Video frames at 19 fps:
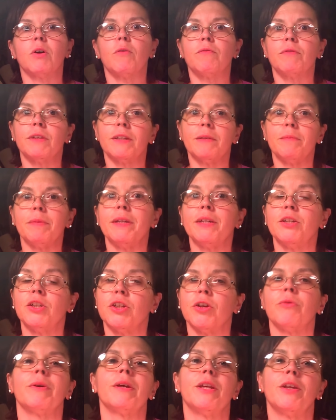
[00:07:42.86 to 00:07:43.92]
hopefully be
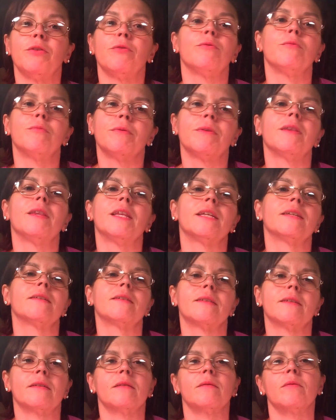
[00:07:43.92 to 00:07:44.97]
showing you
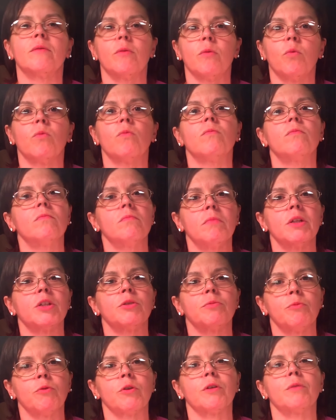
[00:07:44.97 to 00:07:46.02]
this
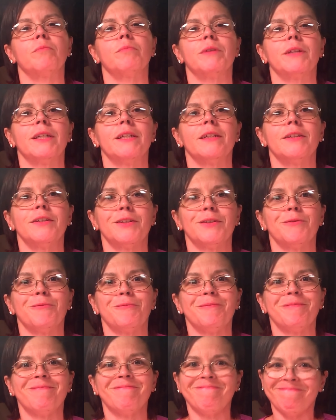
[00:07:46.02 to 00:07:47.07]
much more completed soon.
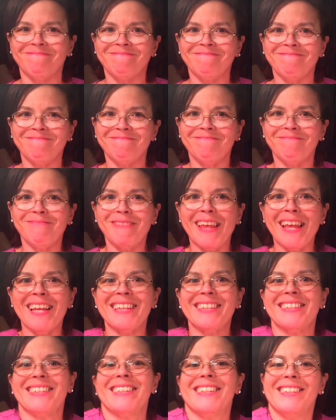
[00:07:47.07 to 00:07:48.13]

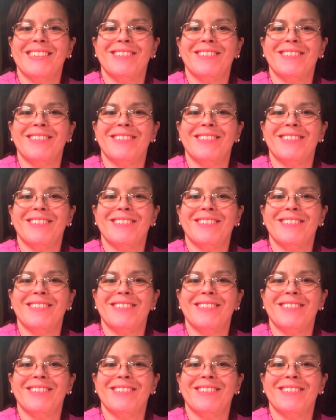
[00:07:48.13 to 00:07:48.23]
Thanks.